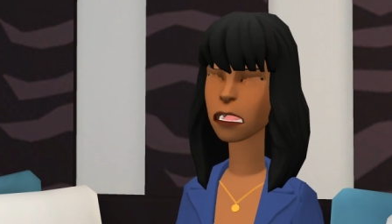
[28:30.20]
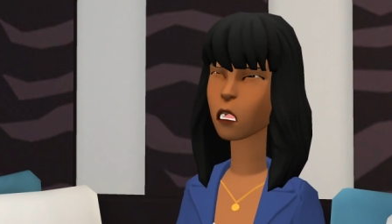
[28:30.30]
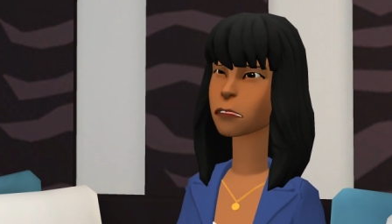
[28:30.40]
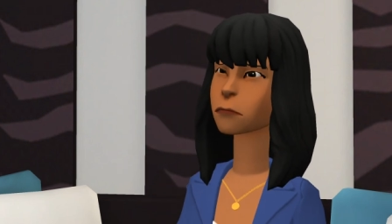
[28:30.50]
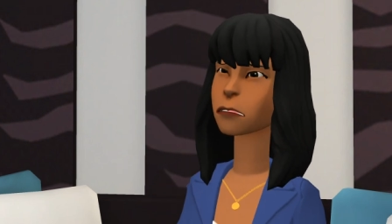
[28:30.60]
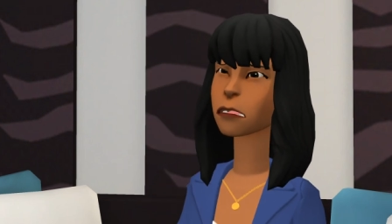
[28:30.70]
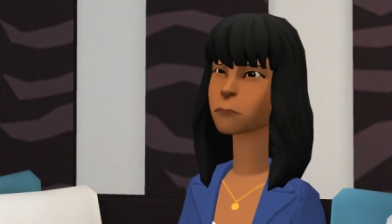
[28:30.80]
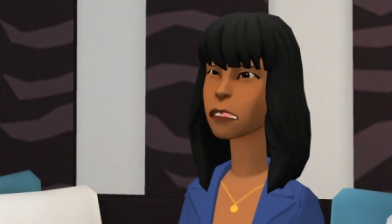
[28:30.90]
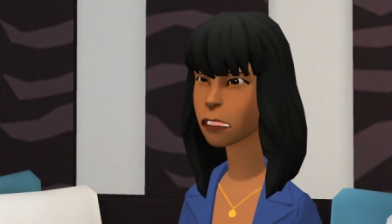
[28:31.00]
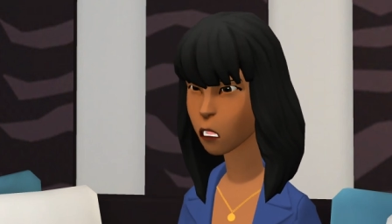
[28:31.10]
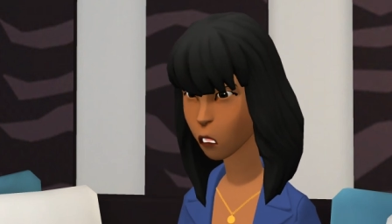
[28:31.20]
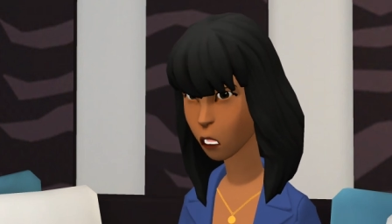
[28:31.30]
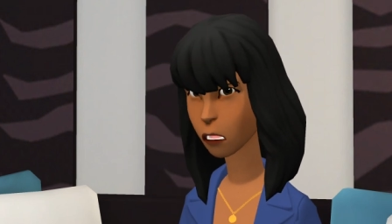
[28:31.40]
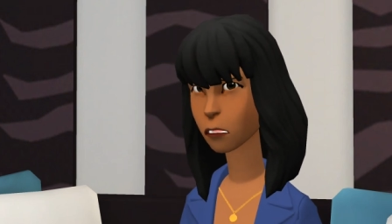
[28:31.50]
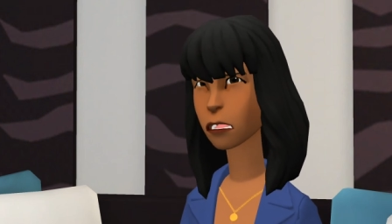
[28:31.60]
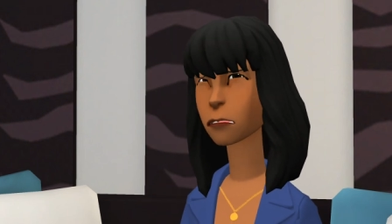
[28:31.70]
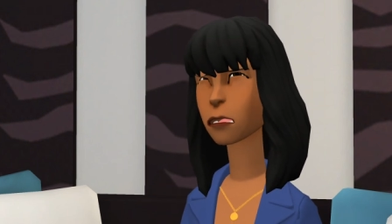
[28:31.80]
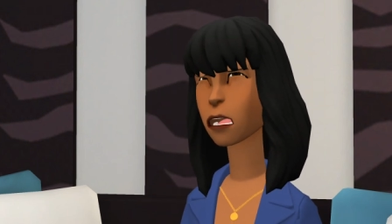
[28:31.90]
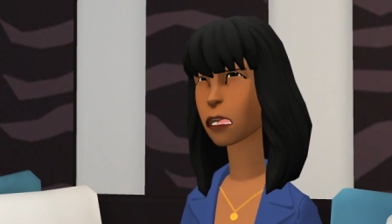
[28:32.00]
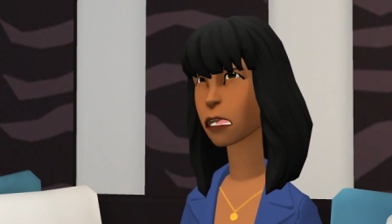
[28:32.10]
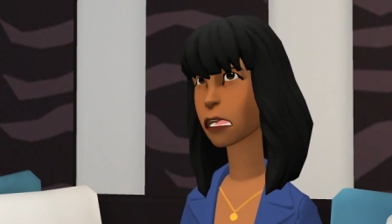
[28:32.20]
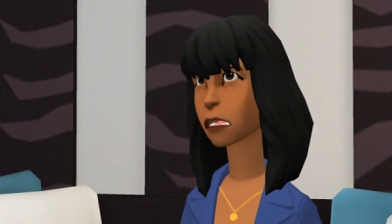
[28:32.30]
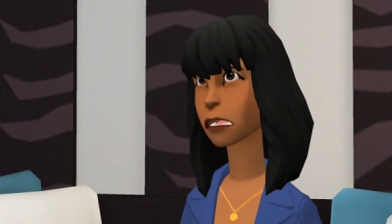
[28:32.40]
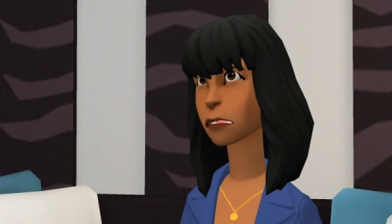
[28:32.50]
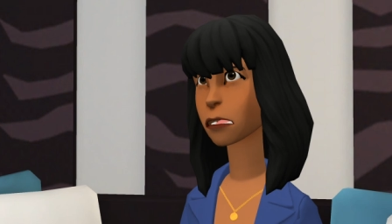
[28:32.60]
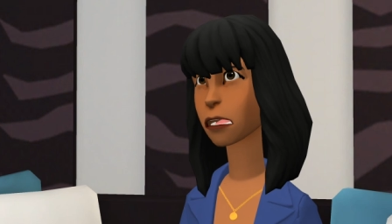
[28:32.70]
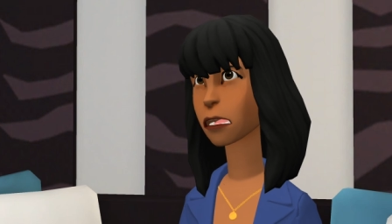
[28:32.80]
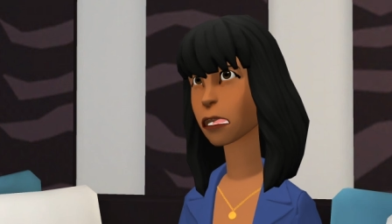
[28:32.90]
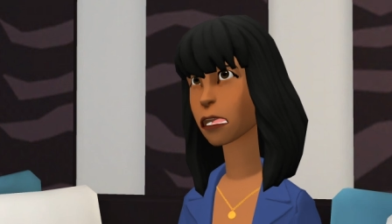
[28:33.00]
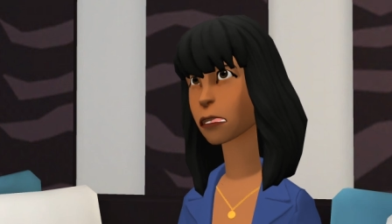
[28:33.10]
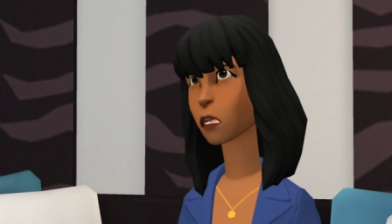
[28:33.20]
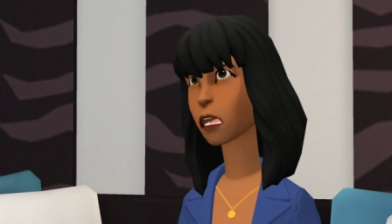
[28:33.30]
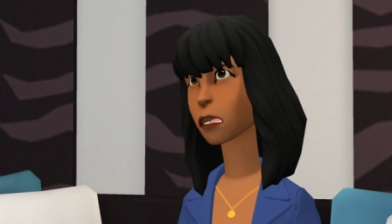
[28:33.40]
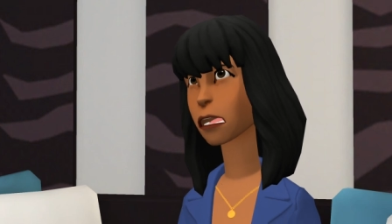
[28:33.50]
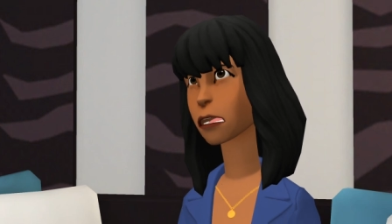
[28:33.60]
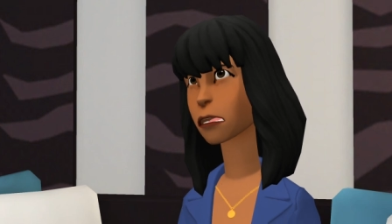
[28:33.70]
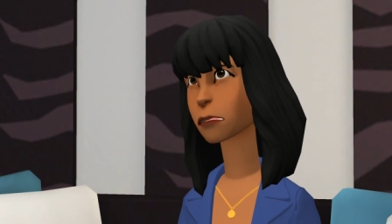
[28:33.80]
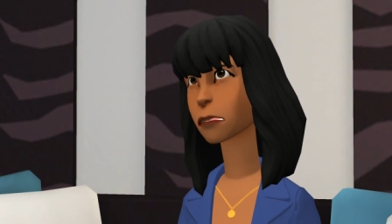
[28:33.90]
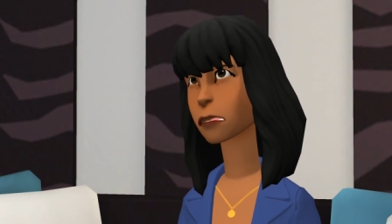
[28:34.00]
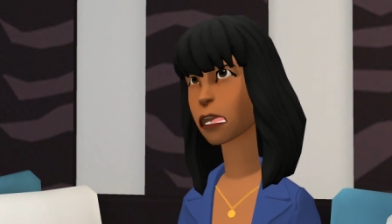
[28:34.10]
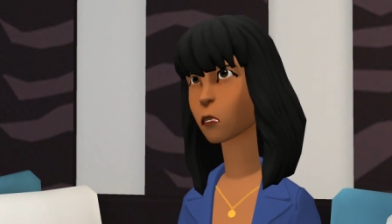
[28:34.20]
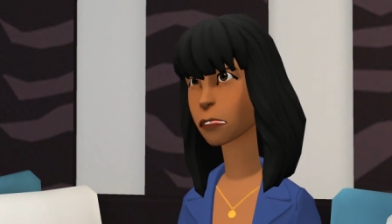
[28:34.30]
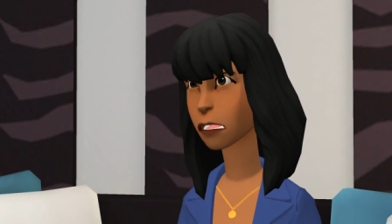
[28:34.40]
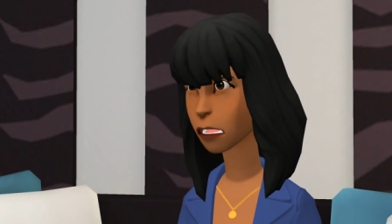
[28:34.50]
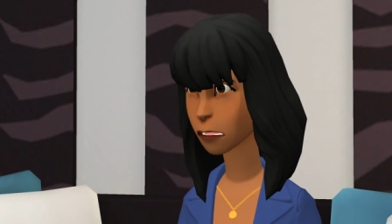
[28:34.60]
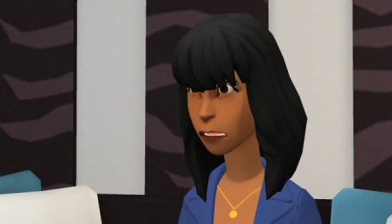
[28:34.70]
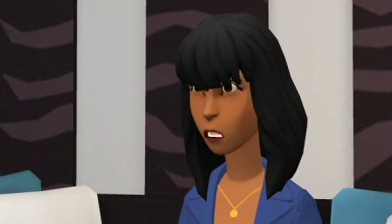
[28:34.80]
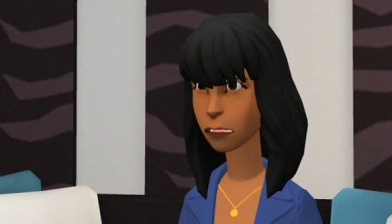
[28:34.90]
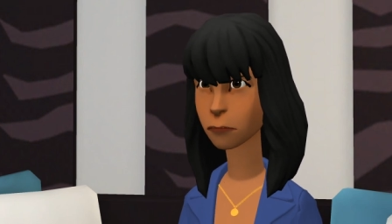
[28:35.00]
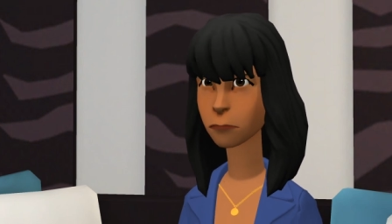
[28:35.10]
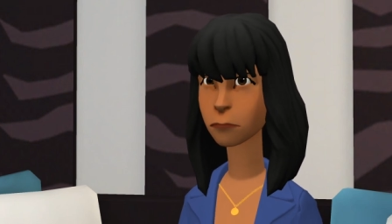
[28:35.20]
with you, and bless you for showing me the dangerous condition I was in and coming to my rescue.